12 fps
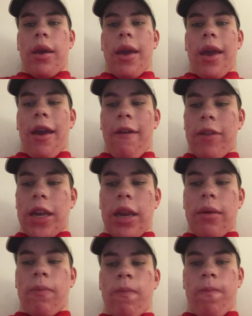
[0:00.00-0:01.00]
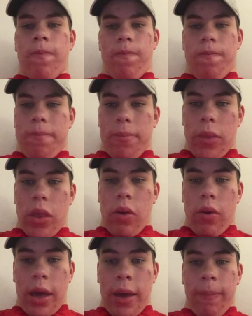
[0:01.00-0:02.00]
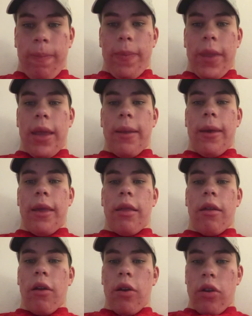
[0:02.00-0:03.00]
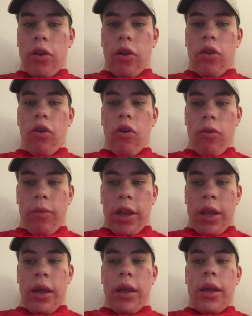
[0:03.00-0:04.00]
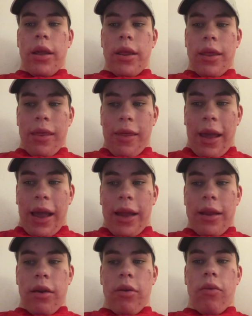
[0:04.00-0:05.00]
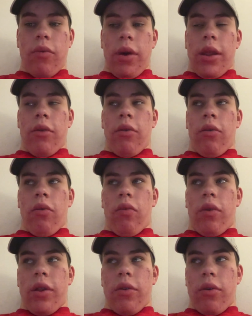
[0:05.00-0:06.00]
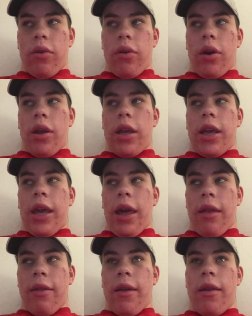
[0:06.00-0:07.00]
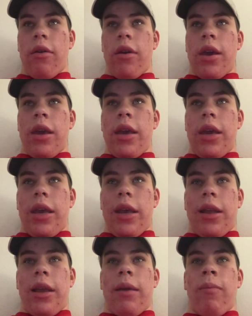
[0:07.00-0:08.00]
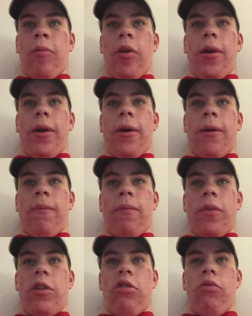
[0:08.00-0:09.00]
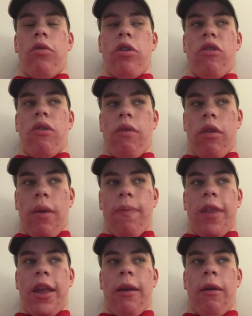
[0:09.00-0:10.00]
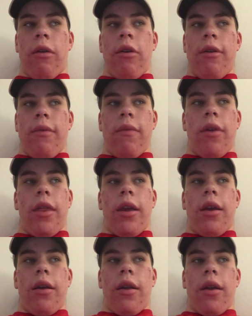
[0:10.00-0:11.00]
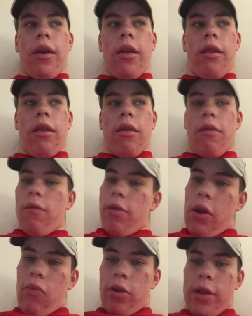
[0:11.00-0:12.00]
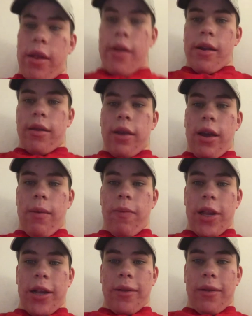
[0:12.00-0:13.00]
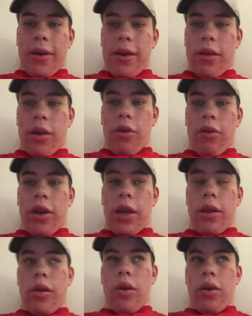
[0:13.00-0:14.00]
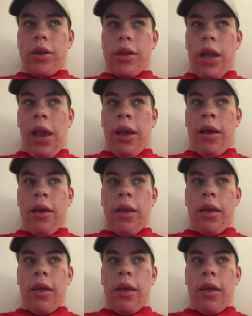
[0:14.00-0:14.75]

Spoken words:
have a damn. Okay? And it's going to determine that, whether or not he has it in him to do something really good. Because they won the Stanley Cup, and then last year he looked like